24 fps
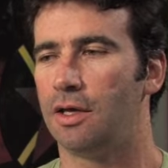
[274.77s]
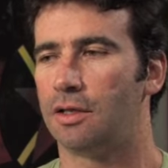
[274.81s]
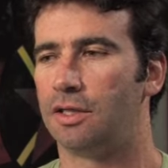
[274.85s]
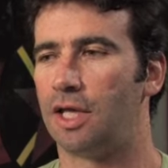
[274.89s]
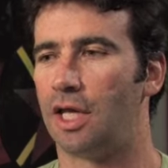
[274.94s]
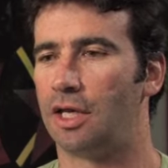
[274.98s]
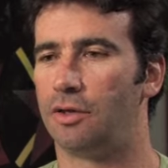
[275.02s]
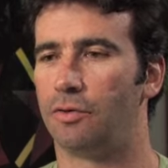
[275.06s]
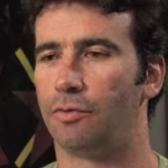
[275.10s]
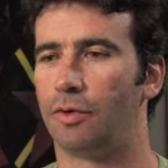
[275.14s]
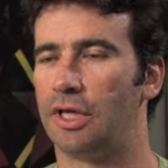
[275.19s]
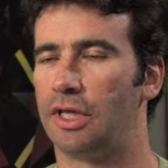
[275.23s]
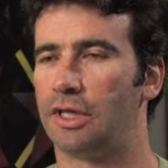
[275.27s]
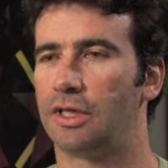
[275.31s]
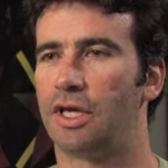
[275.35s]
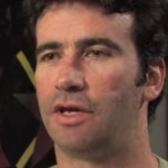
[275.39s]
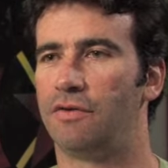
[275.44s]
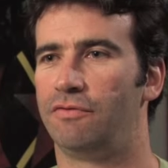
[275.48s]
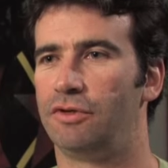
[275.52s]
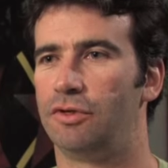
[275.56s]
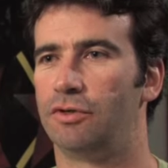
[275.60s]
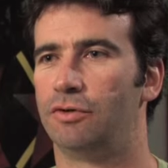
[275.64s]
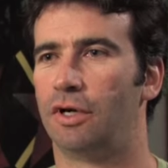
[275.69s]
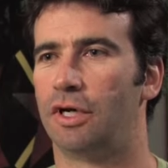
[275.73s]
then it will
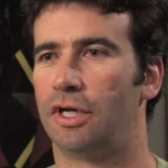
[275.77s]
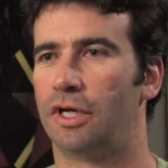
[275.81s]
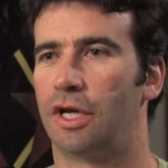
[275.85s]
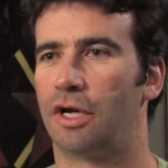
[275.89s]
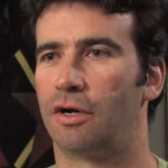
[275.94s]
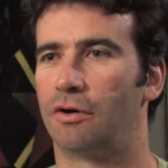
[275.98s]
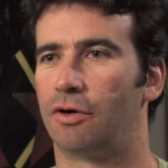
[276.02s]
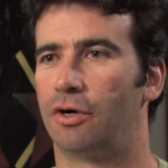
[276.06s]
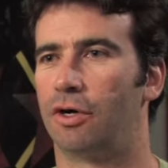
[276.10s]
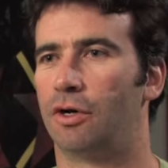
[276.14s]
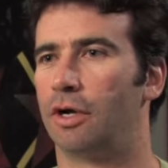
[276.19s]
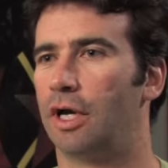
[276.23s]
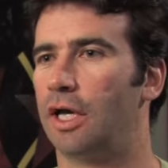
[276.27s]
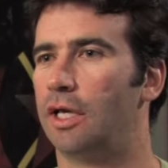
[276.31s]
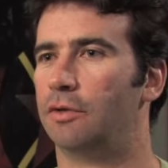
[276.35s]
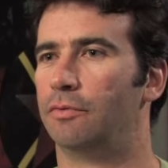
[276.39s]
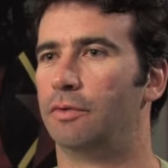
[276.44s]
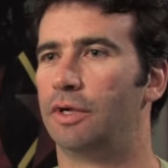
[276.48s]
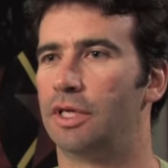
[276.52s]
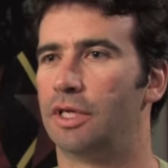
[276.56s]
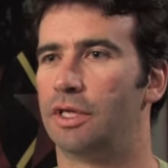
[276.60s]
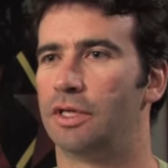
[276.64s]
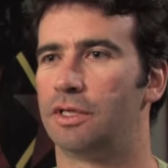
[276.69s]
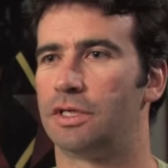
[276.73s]
give you an error and
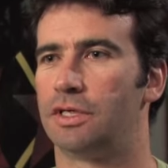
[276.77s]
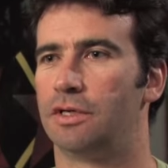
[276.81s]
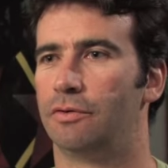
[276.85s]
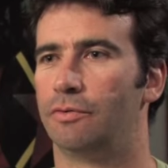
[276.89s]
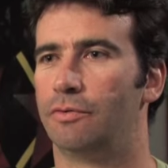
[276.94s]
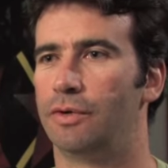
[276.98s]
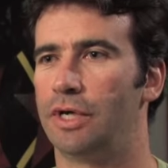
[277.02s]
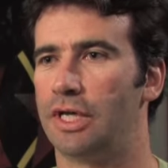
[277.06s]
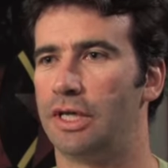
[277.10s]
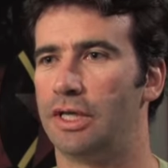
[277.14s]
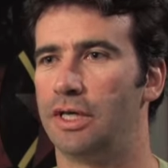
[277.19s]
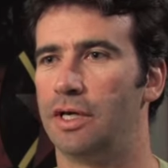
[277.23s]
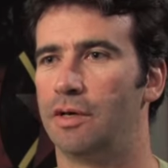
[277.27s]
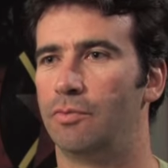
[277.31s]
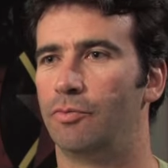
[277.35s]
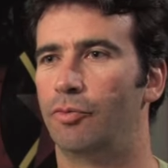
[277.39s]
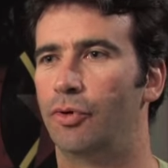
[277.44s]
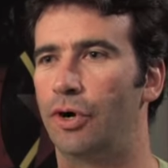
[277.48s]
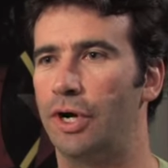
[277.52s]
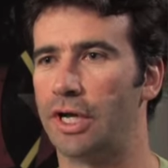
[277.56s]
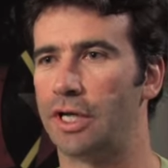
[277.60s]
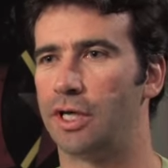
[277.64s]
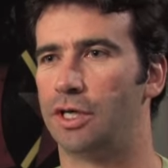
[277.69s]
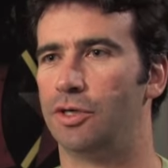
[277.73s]
will really
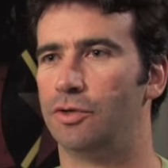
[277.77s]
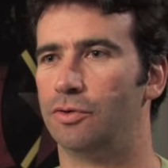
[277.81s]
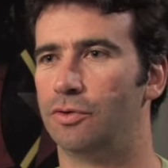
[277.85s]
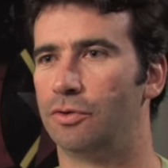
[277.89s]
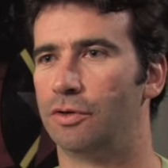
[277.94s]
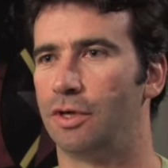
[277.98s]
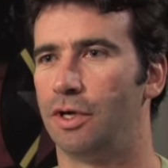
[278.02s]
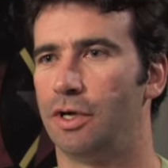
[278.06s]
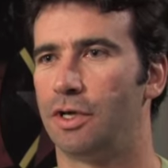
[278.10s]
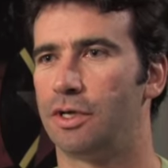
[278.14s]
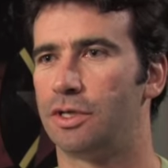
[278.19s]
bring you